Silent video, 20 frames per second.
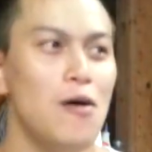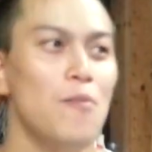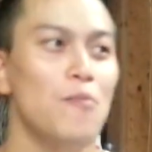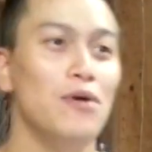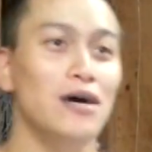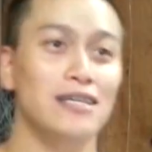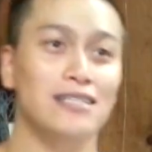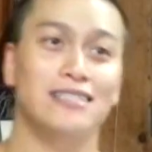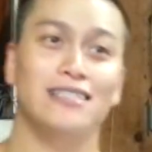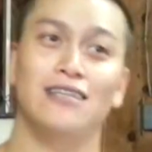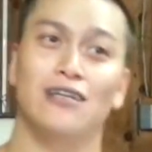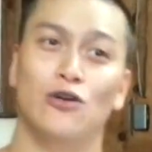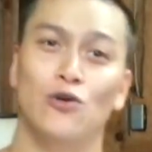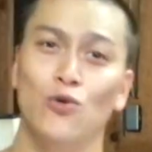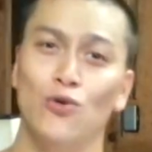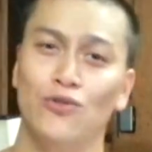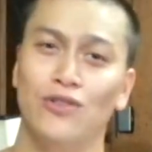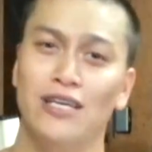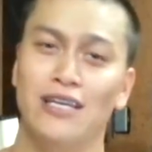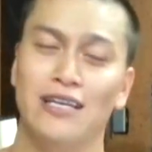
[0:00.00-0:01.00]
but the
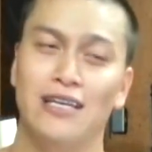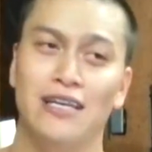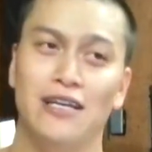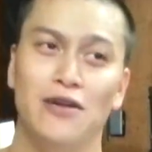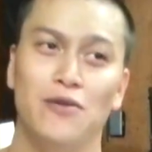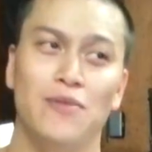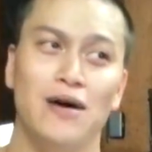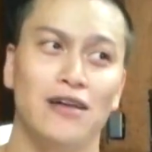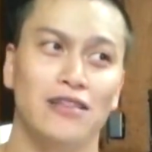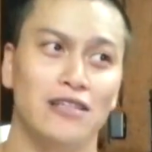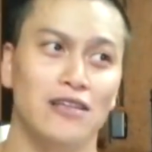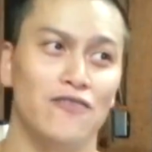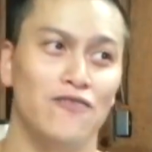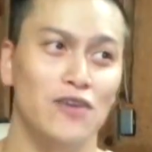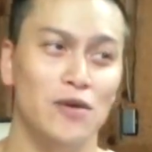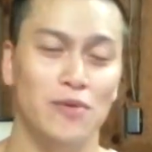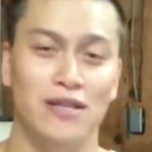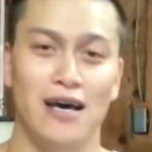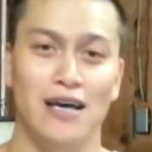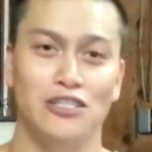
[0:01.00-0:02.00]
cool thing here about the
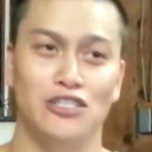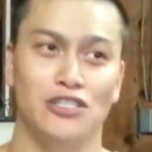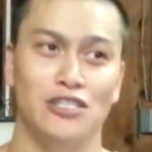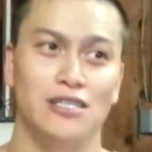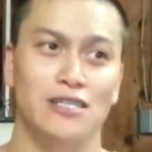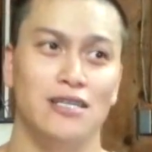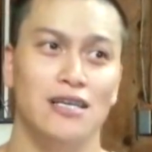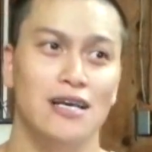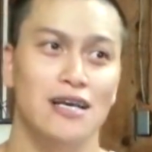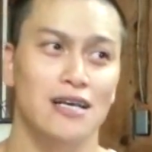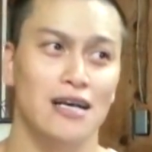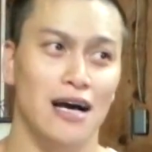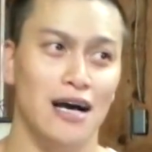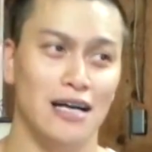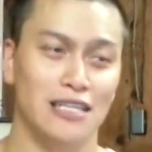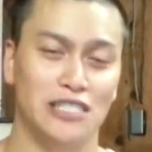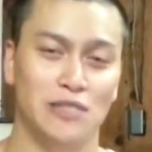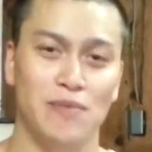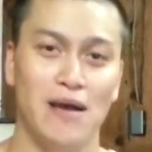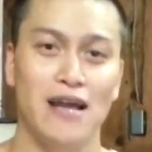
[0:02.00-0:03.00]
Fibonacci
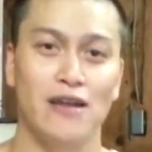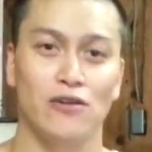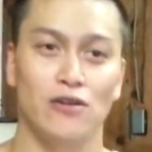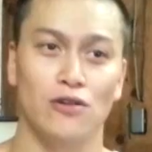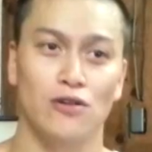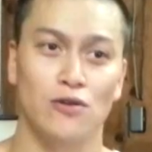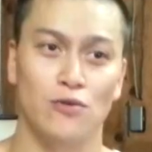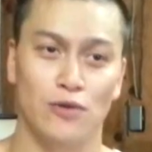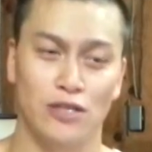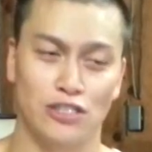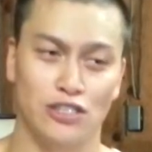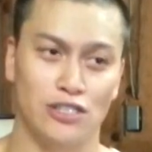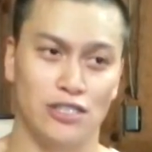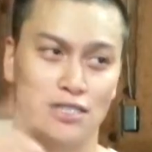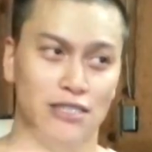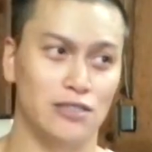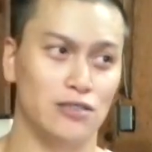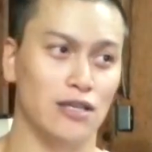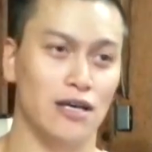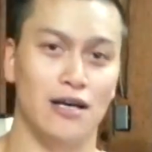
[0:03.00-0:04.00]
spiral, which
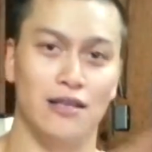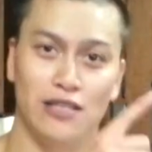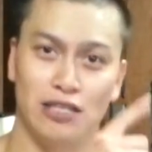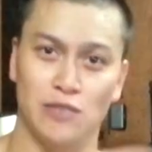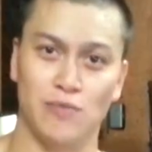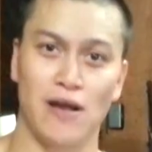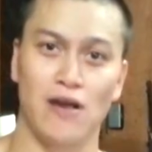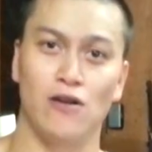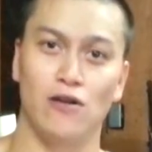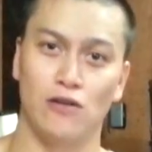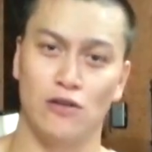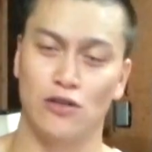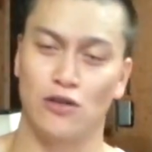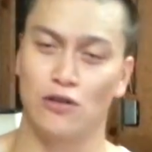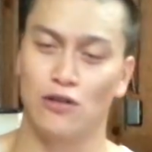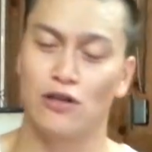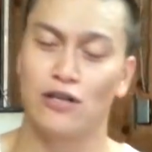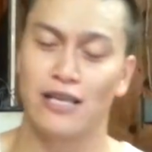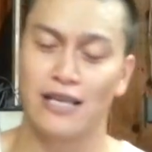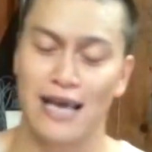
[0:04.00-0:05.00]
is the spiral you're
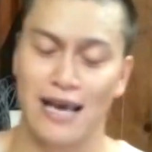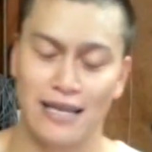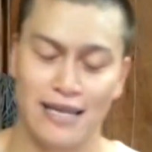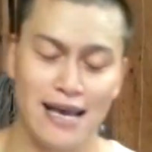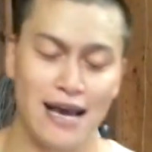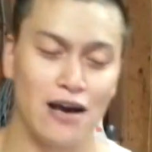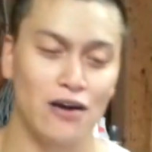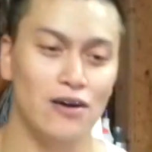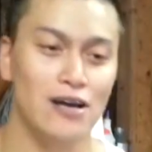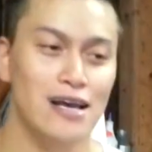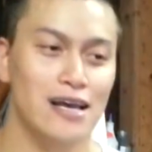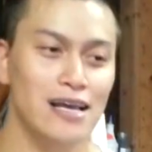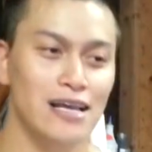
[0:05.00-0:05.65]
looking at now,